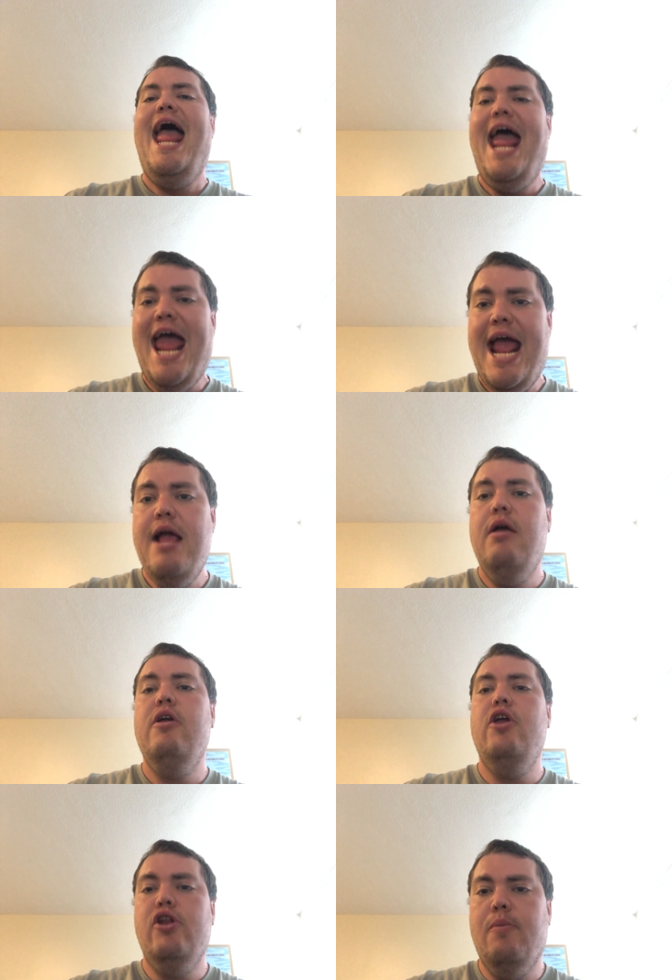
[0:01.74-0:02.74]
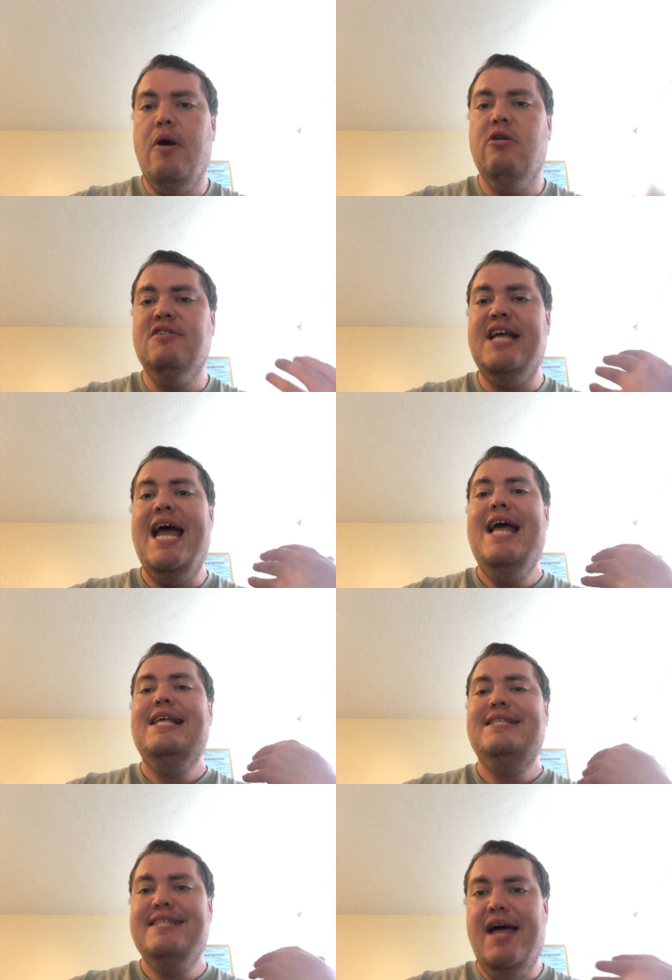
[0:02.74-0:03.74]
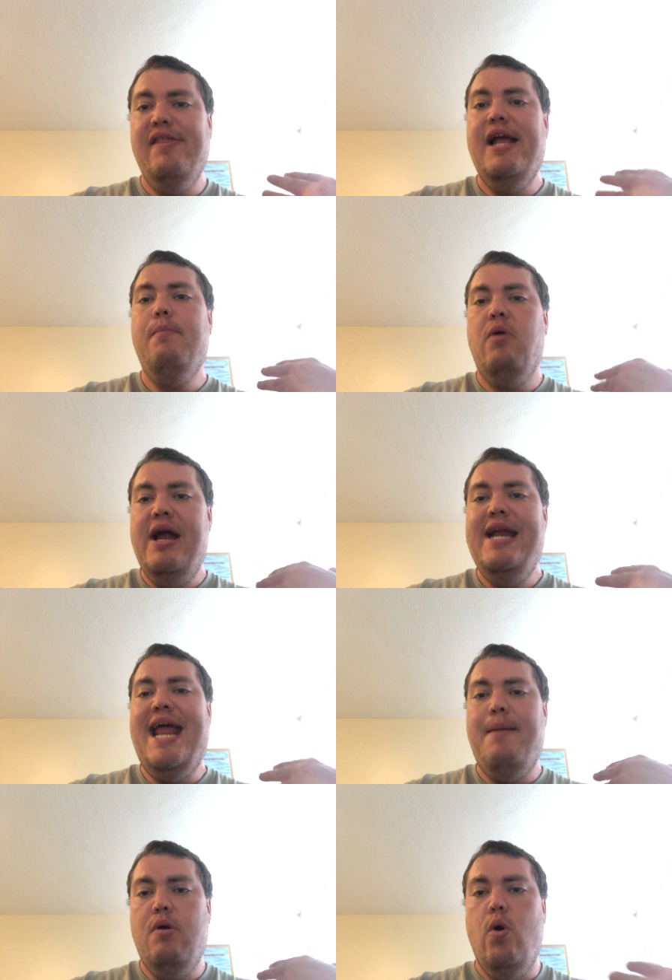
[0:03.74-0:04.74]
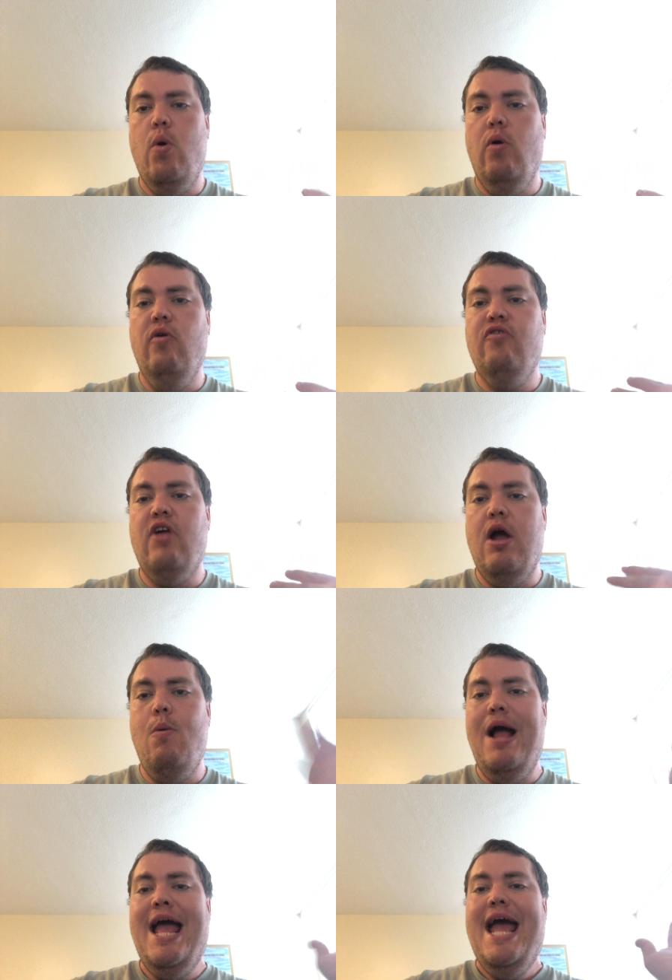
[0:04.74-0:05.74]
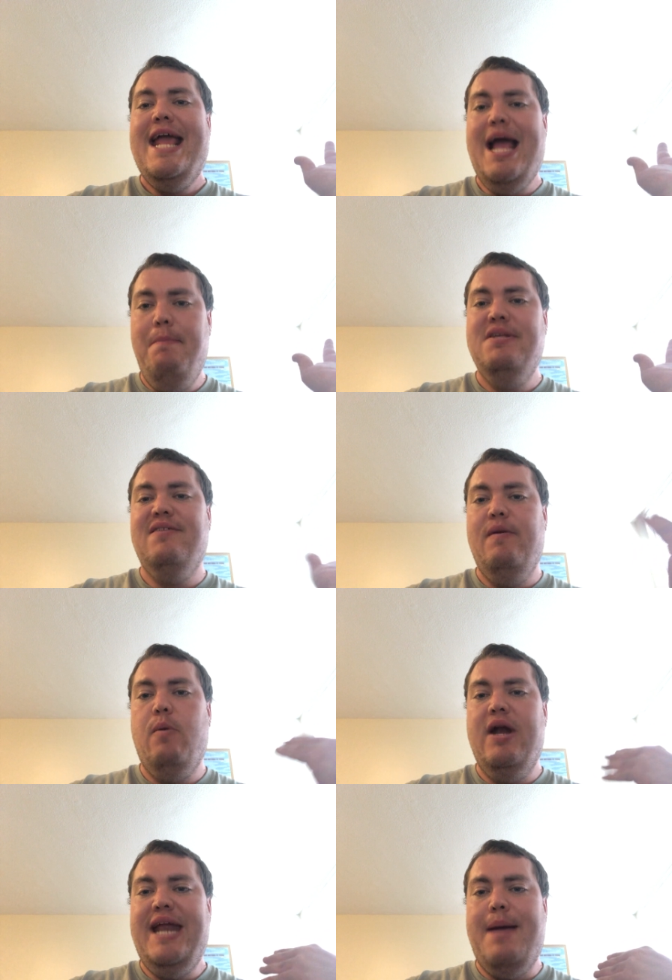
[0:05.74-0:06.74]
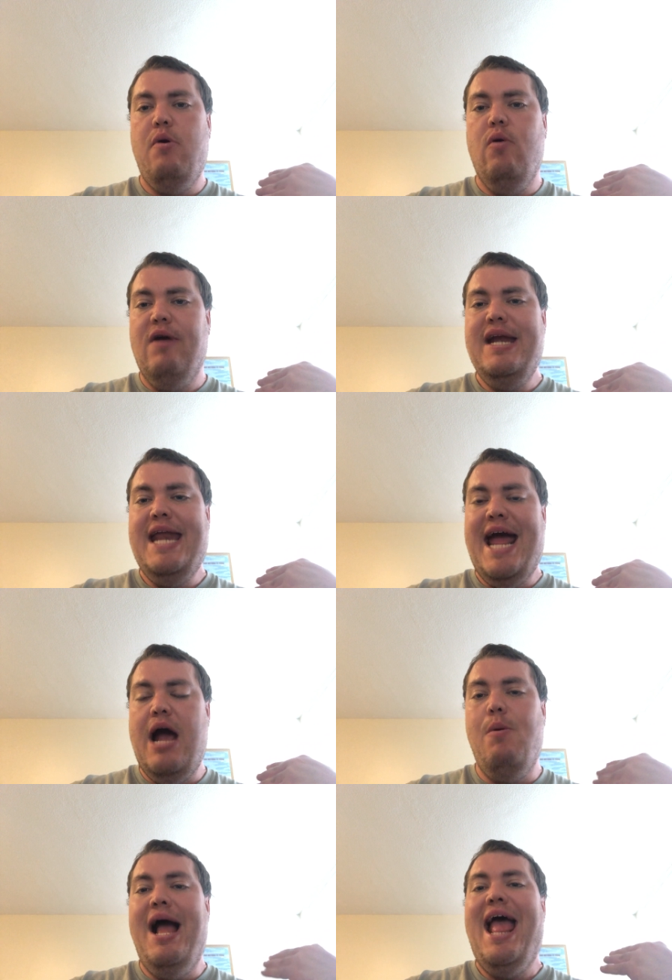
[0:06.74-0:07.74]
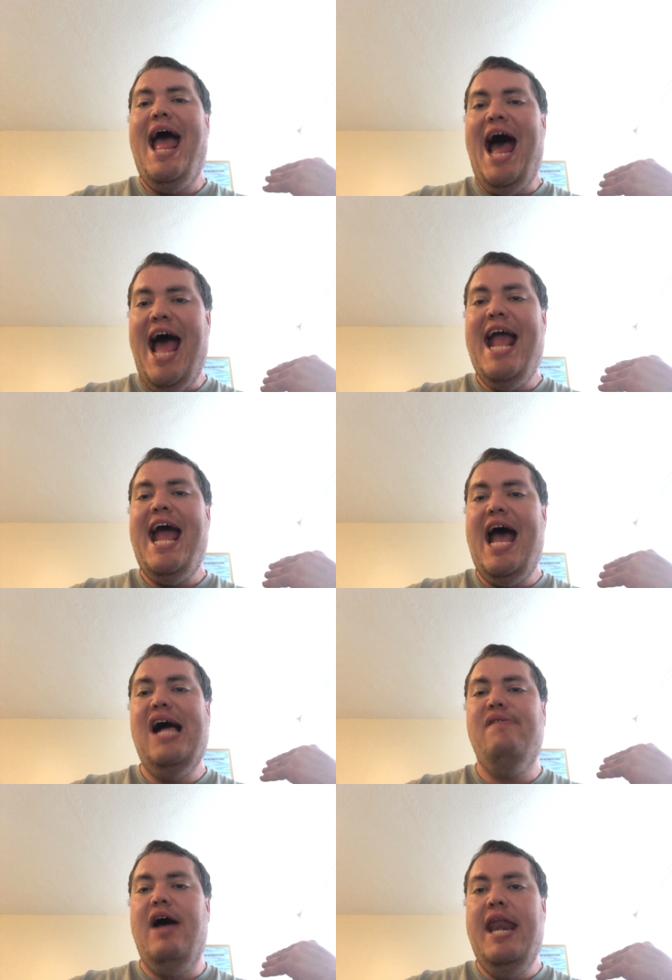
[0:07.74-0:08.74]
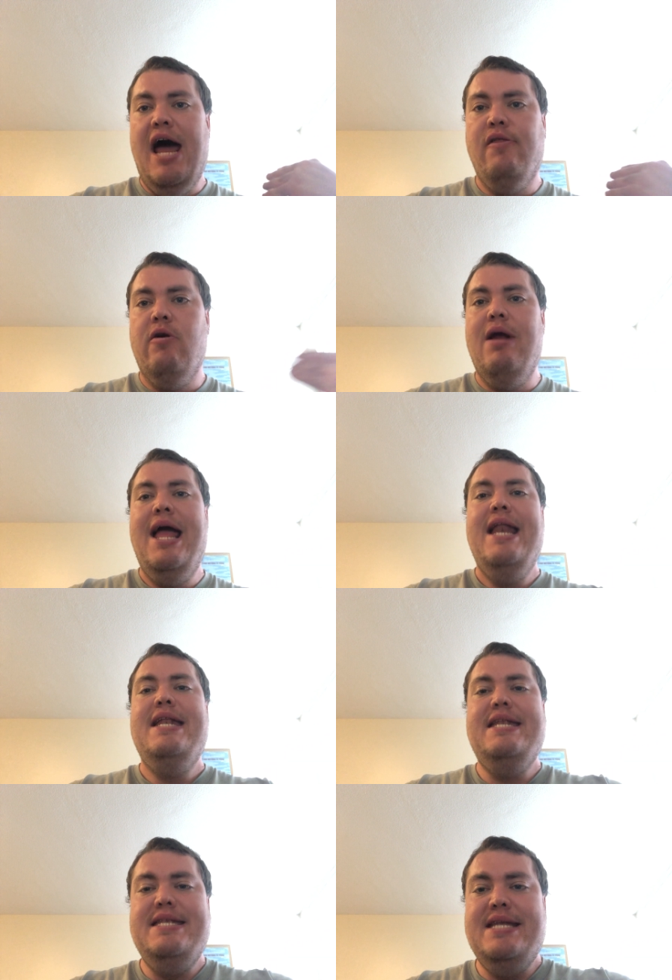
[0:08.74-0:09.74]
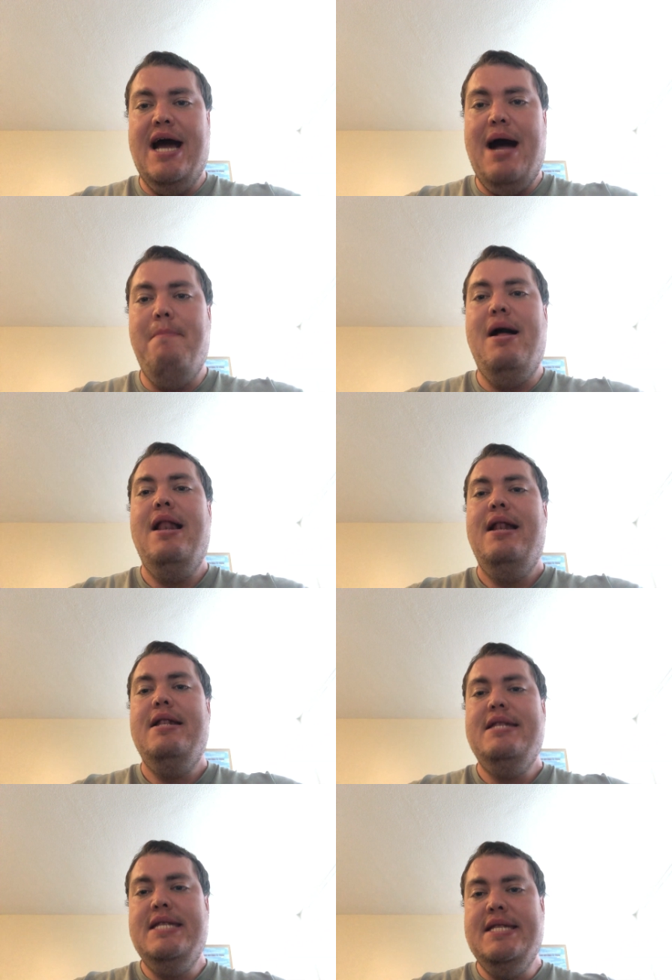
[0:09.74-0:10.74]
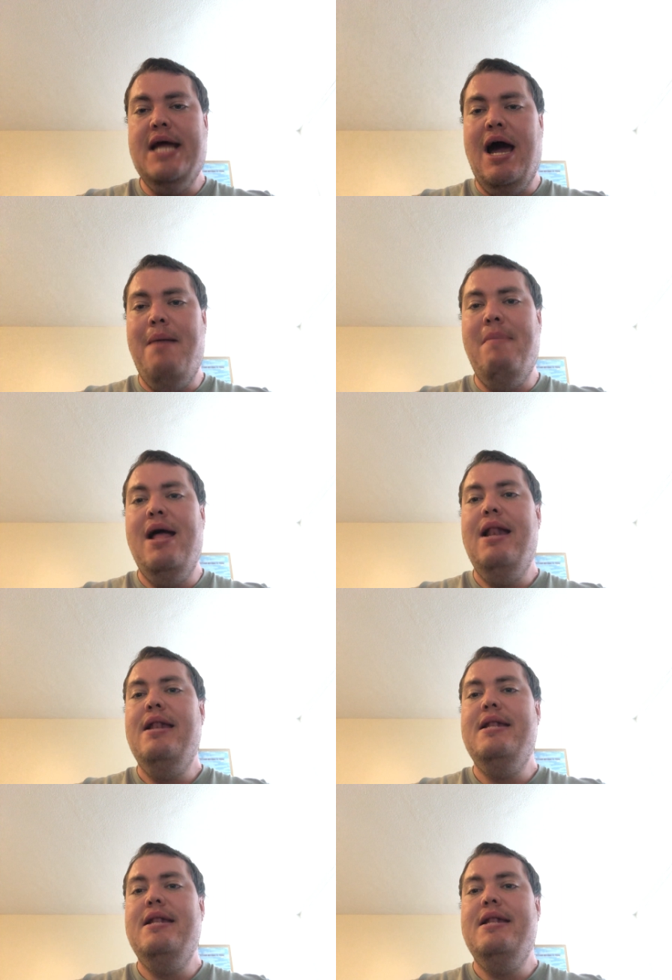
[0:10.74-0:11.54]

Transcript: hey YouTubers, something pretty damn cool. So uh, yep, something pretty damn cool right now. Uh, I have another dumb, dumb,